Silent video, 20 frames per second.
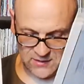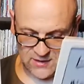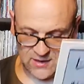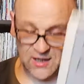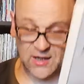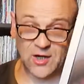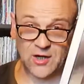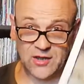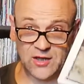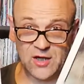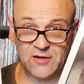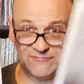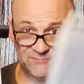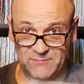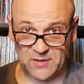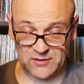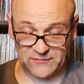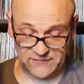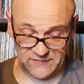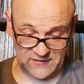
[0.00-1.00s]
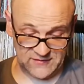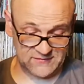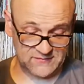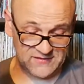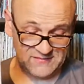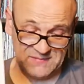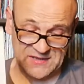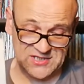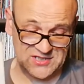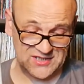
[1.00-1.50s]
And I love both,
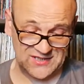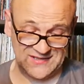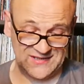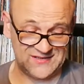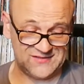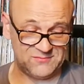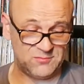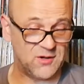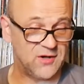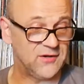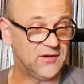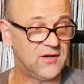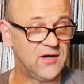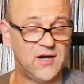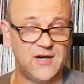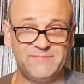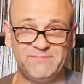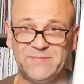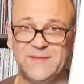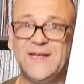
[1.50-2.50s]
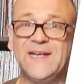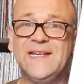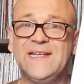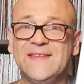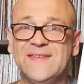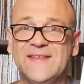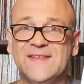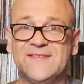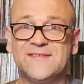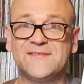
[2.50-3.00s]
especially this one. I played
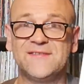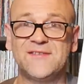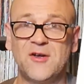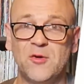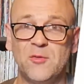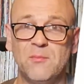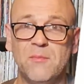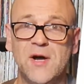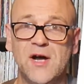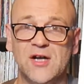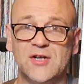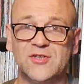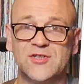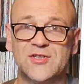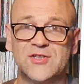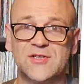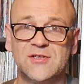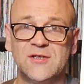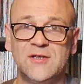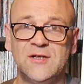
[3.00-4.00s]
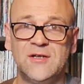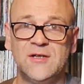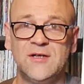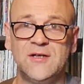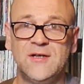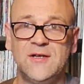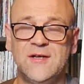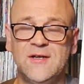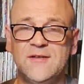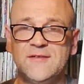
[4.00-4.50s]
this so much.
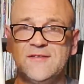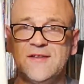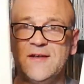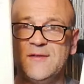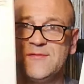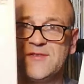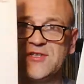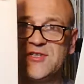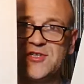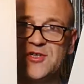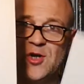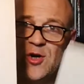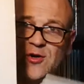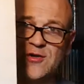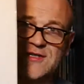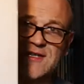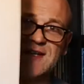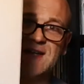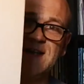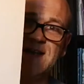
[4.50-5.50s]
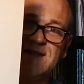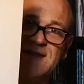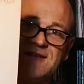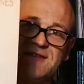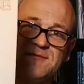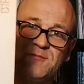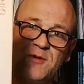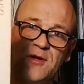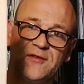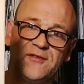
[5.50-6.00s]
So it was a shock to hear
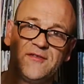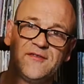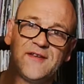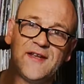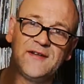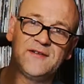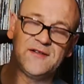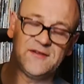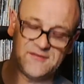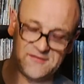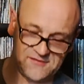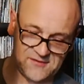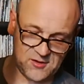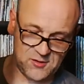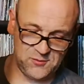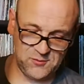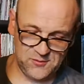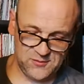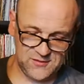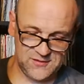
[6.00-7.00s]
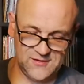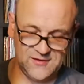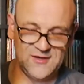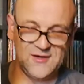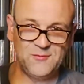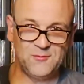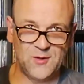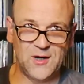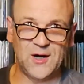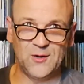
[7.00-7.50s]
this one sounding so,
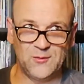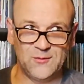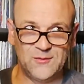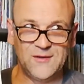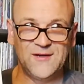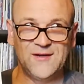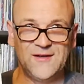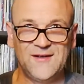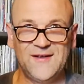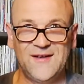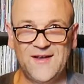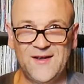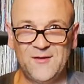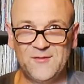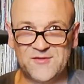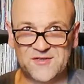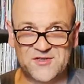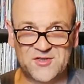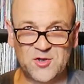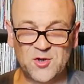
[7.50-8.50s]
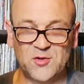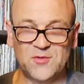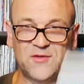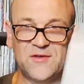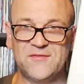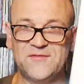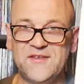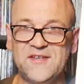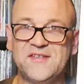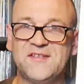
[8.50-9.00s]
well, it was a shock
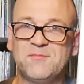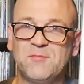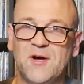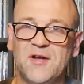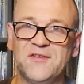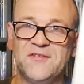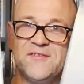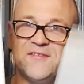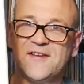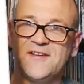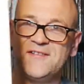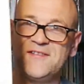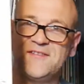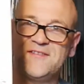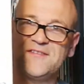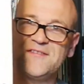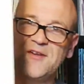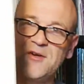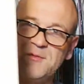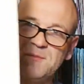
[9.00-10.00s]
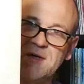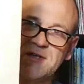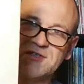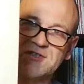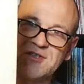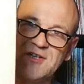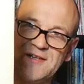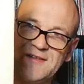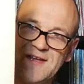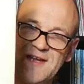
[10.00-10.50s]
that this one sounded so much
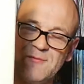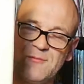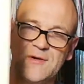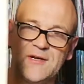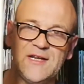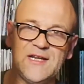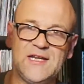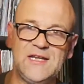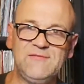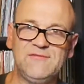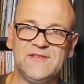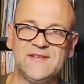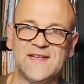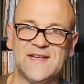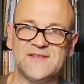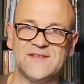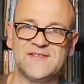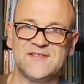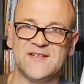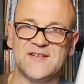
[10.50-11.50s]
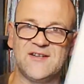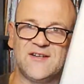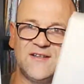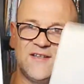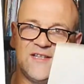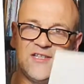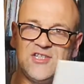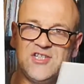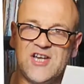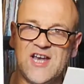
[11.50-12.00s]
like that one, even down to the kind
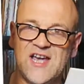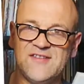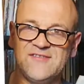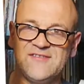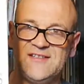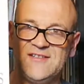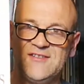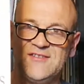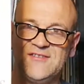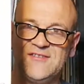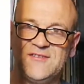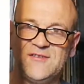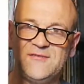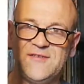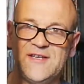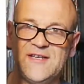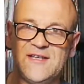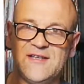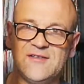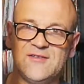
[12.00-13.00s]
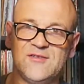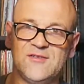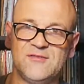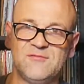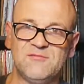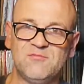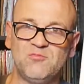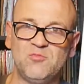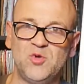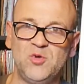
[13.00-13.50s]
of jazziness of it and the
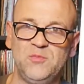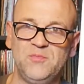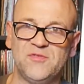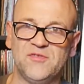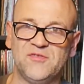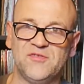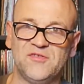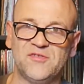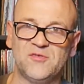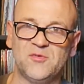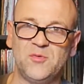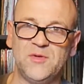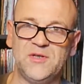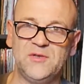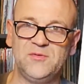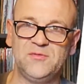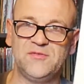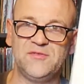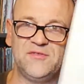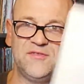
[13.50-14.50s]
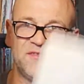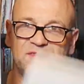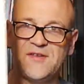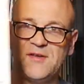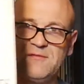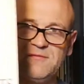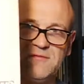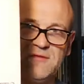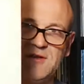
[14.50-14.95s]
whoops and squeals and stuff.